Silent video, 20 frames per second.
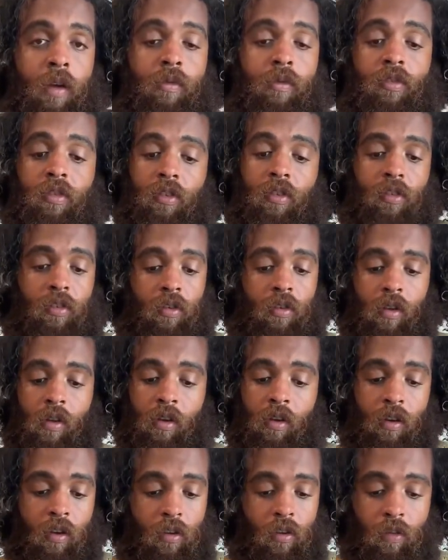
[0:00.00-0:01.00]
It was just
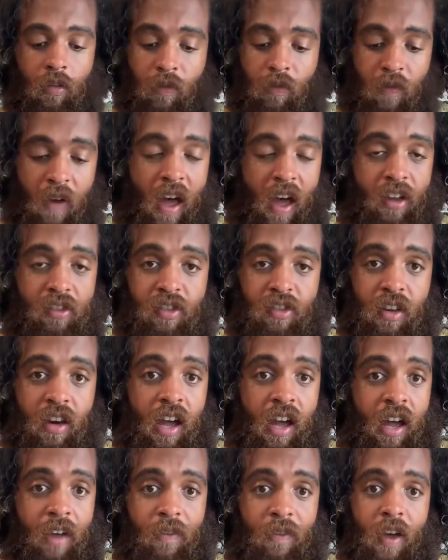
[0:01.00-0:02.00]
it looked fashion,
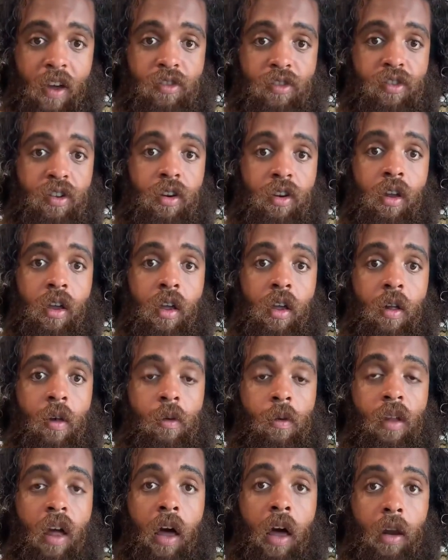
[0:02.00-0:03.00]
high fashion,
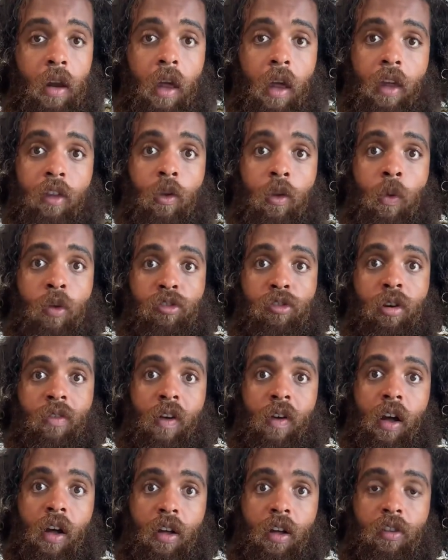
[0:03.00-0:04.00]
unlike the Wizard
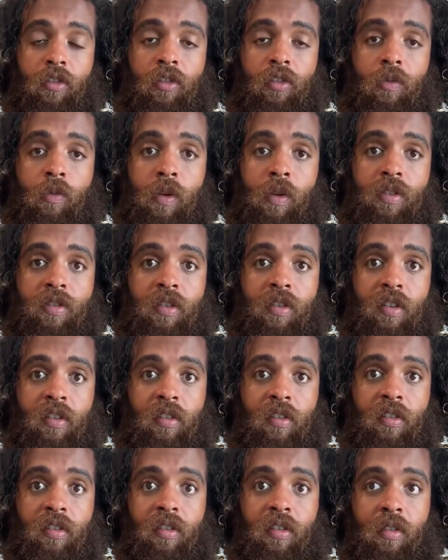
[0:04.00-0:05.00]
of Oz, which
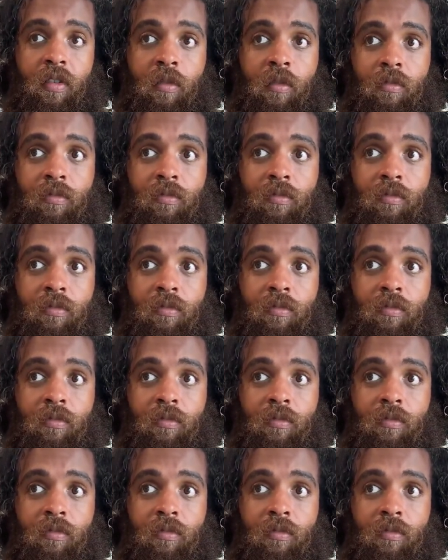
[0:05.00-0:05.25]
is,